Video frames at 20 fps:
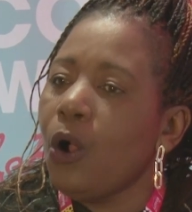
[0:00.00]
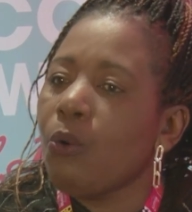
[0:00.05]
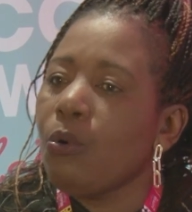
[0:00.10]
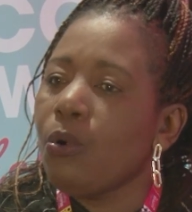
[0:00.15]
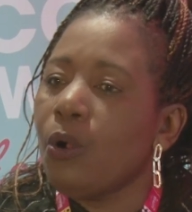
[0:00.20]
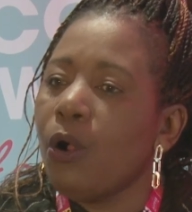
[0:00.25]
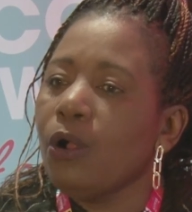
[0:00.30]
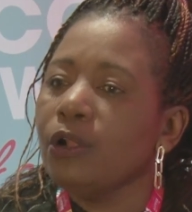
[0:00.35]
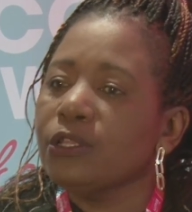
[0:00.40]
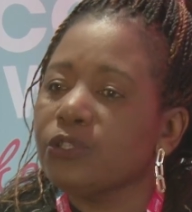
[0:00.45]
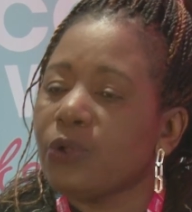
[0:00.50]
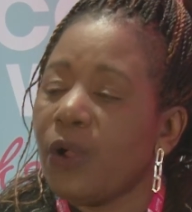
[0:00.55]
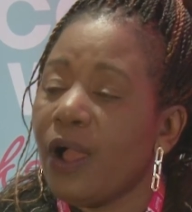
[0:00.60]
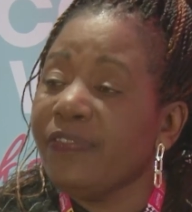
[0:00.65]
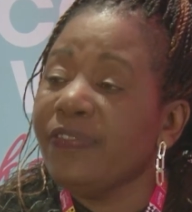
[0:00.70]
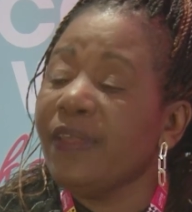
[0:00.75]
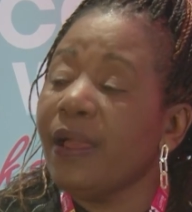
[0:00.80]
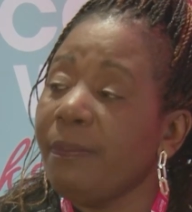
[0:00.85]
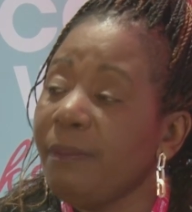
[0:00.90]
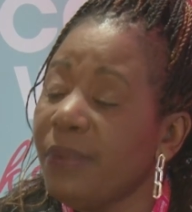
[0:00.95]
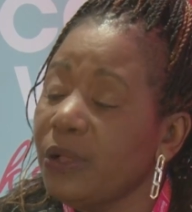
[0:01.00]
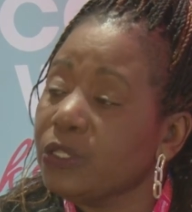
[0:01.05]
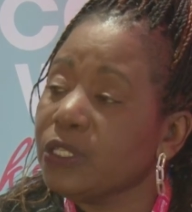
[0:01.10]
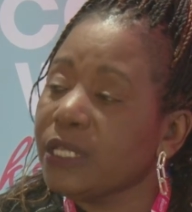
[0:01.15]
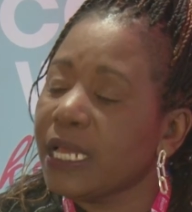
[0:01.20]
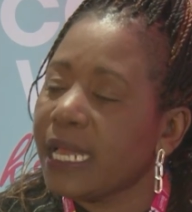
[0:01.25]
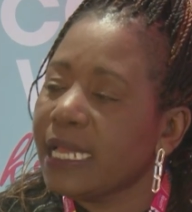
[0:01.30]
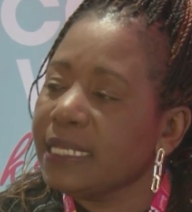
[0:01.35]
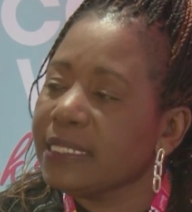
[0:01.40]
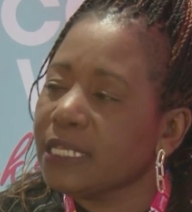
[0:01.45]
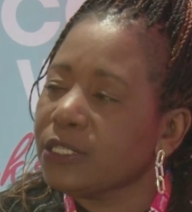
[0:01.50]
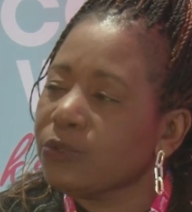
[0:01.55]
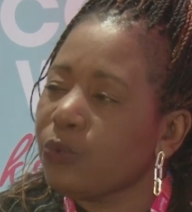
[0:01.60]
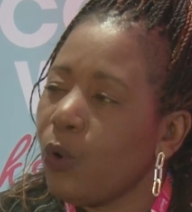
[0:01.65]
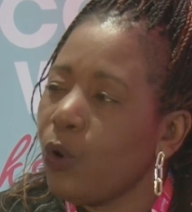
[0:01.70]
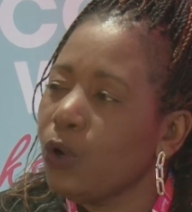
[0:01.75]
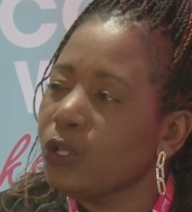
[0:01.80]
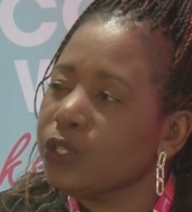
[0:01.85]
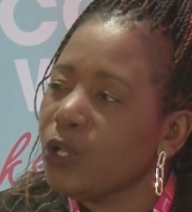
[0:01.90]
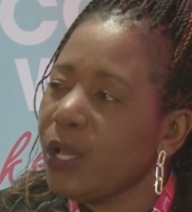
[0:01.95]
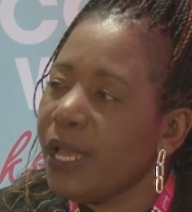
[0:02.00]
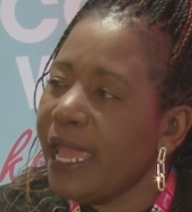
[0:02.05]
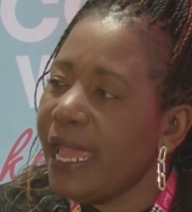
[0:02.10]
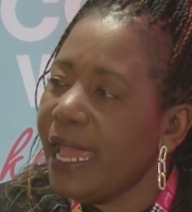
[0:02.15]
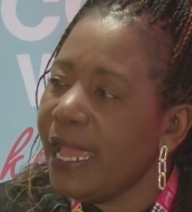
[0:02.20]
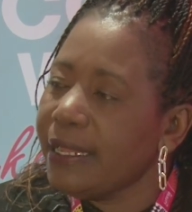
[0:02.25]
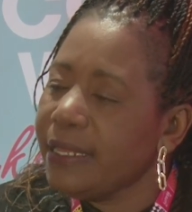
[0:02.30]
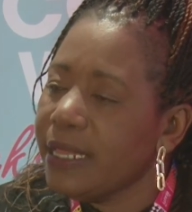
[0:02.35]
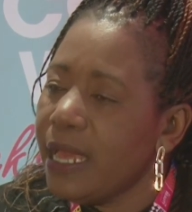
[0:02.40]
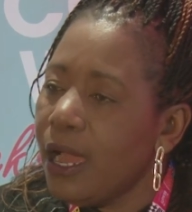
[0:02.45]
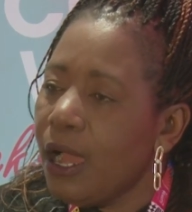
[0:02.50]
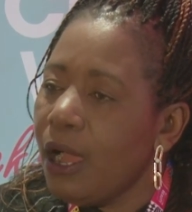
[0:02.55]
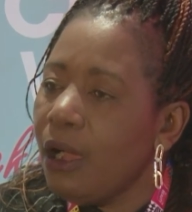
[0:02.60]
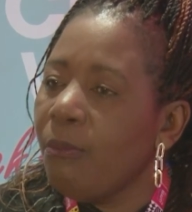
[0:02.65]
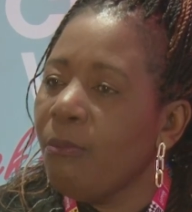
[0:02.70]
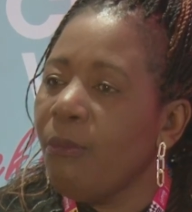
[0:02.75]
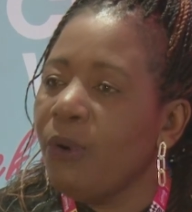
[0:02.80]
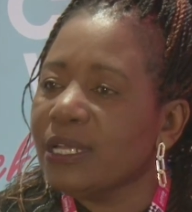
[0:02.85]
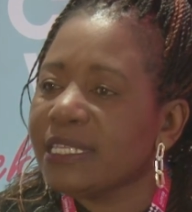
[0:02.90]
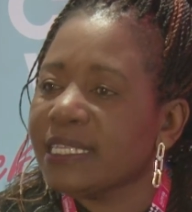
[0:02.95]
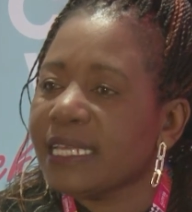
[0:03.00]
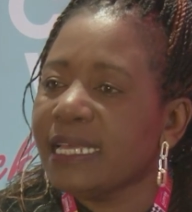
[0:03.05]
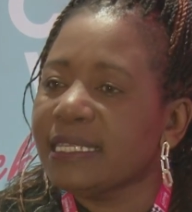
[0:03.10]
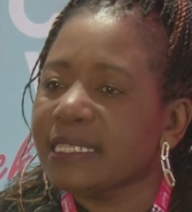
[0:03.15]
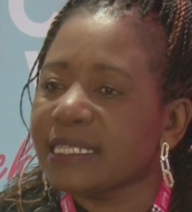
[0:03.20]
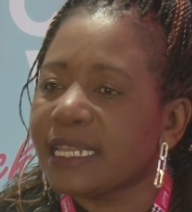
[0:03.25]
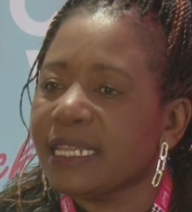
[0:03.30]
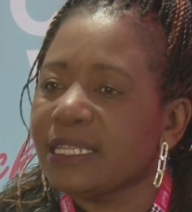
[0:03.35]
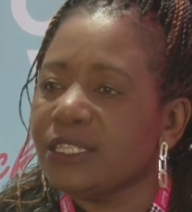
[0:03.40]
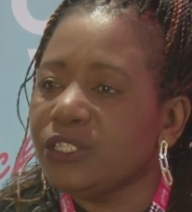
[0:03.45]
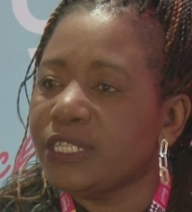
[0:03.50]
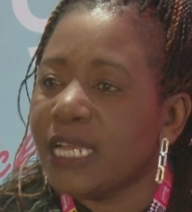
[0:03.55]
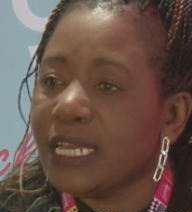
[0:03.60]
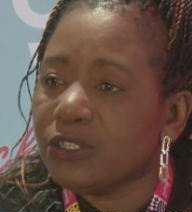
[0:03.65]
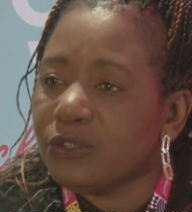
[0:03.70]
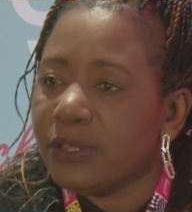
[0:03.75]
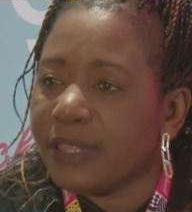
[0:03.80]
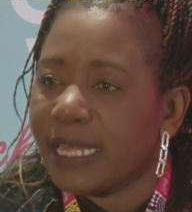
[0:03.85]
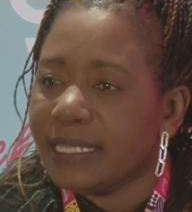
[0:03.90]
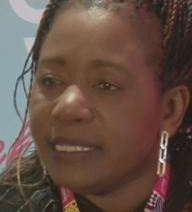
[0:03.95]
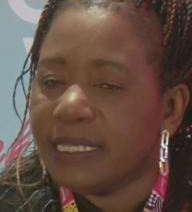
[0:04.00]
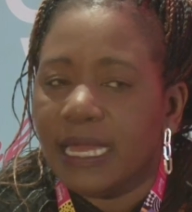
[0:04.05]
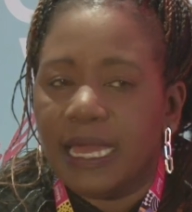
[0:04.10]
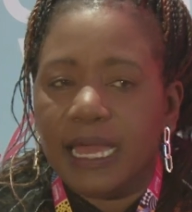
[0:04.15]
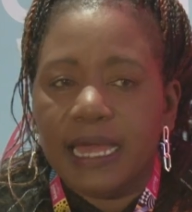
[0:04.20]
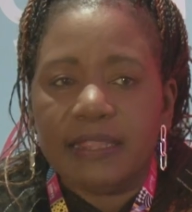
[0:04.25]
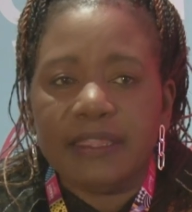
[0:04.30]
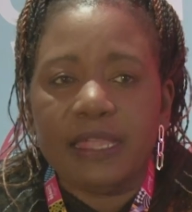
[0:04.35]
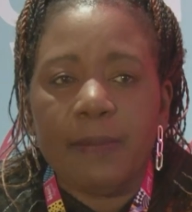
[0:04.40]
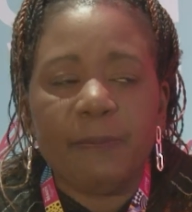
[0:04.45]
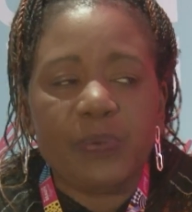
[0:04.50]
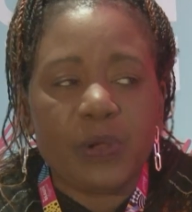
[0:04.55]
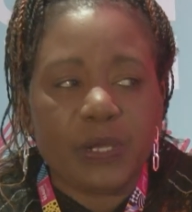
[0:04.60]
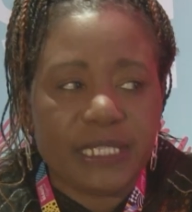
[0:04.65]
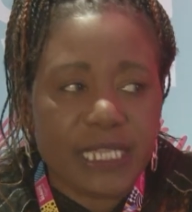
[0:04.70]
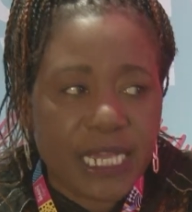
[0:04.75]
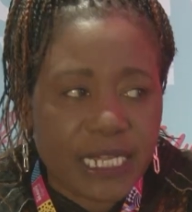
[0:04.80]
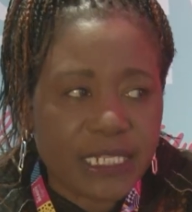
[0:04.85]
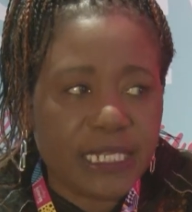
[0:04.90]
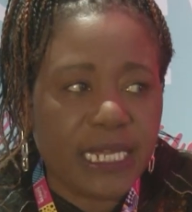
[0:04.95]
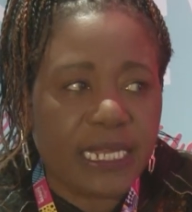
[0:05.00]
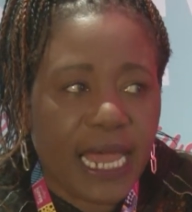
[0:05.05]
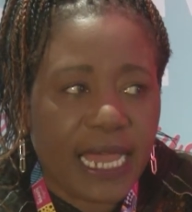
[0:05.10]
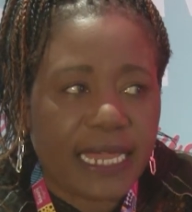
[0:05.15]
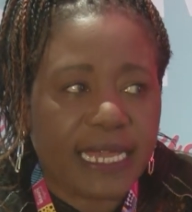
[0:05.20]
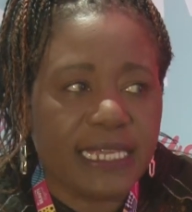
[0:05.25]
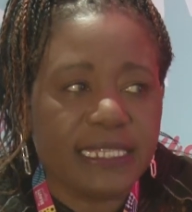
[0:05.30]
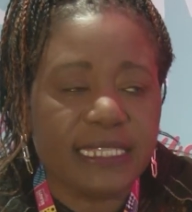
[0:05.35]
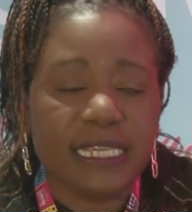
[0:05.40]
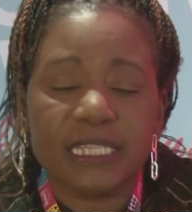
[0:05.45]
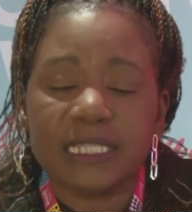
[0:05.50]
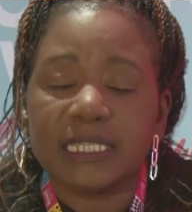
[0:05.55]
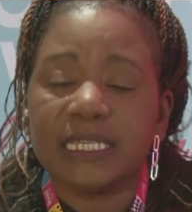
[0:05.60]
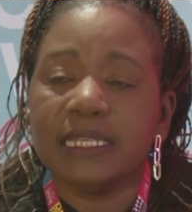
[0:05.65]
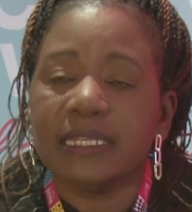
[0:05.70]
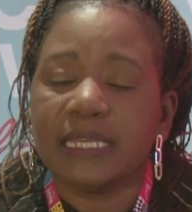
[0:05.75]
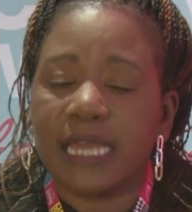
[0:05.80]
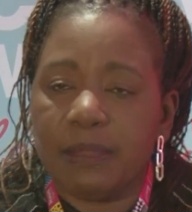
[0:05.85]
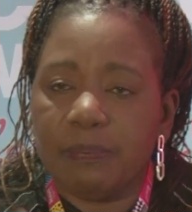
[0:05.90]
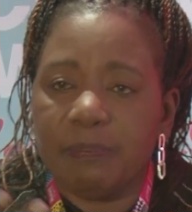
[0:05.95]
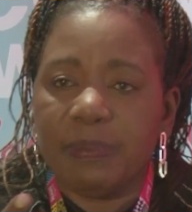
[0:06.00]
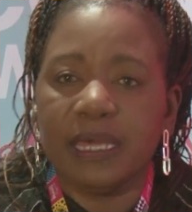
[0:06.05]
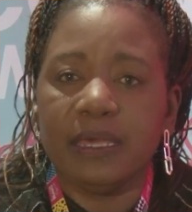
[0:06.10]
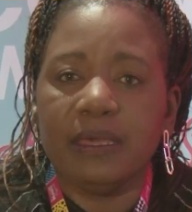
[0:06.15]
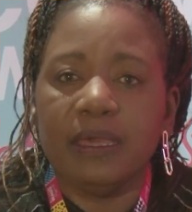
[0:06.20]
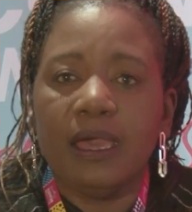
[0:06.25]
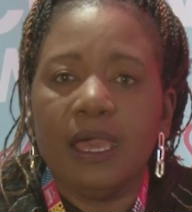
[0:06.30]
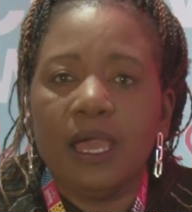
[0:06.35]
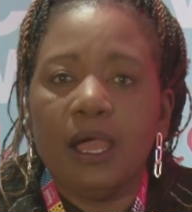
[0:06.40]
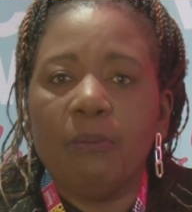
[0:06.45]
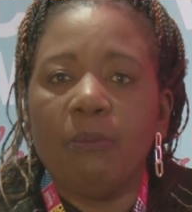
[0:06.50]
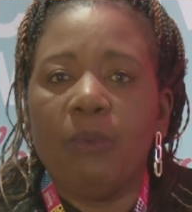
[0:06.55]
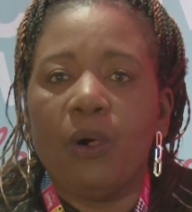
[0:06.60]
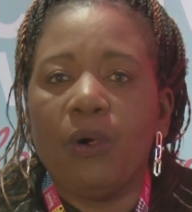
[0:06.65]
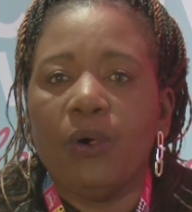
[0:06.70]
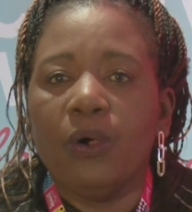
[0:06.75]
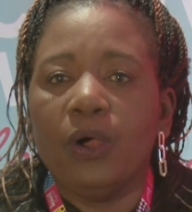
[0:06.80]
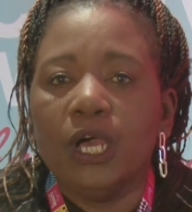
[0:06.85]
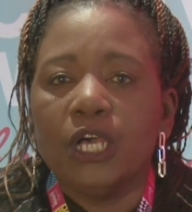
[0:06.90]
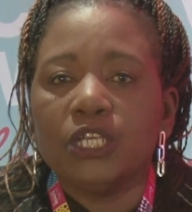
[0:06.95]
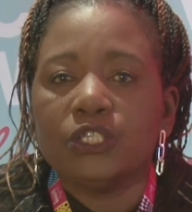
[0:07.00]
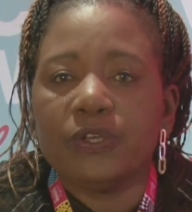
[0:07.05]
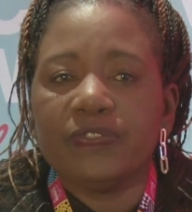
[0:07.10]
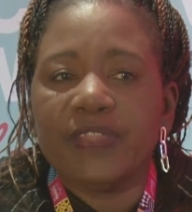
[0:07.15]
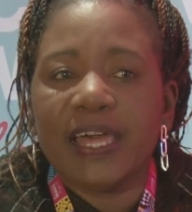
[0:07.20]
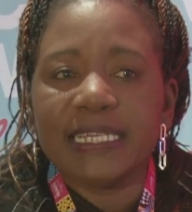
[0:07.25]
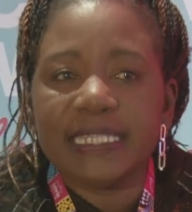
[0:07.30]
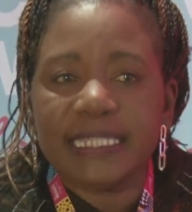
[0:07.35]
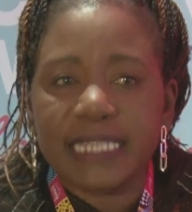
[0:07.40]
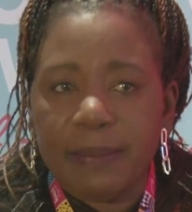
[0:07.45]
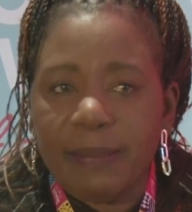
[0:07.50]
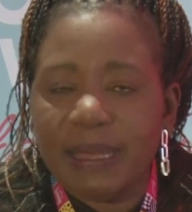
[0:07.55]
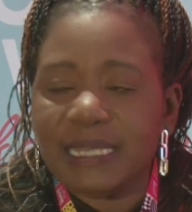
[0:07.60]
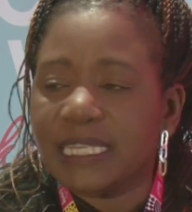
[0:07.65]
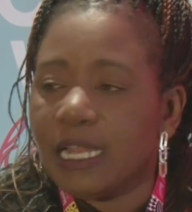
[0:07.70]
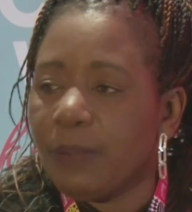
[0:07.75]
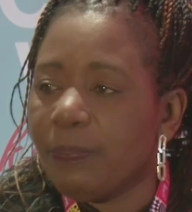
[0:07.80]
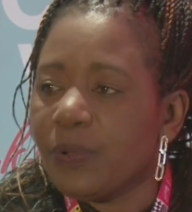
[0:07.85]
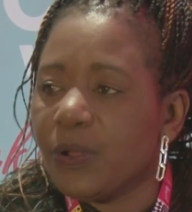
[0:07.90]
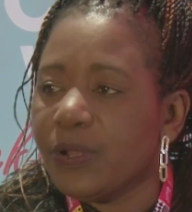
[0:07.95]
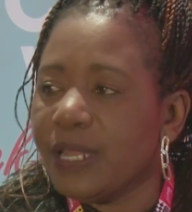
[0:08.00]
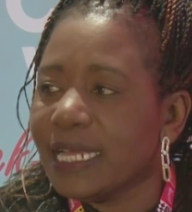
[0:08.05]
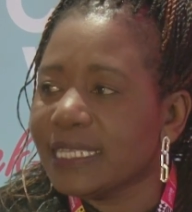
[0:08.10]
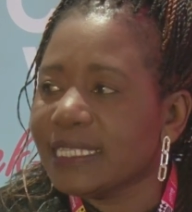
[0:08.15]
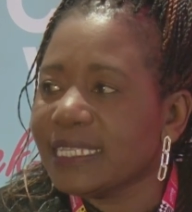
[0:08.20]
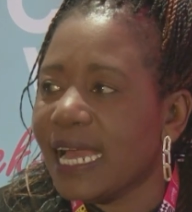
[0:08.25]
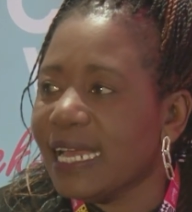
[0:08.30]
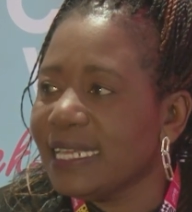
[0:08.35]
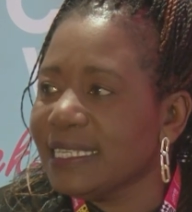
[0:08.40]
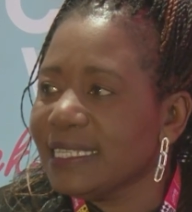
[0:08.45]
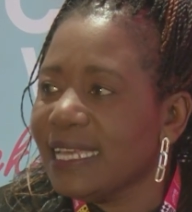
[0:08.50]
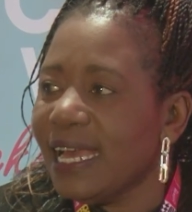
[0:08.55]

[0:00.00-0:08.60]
we also, under moisturizers, we also add more sunscreen just so that the protection against the skin can be more. So that's Dermacell products, guys,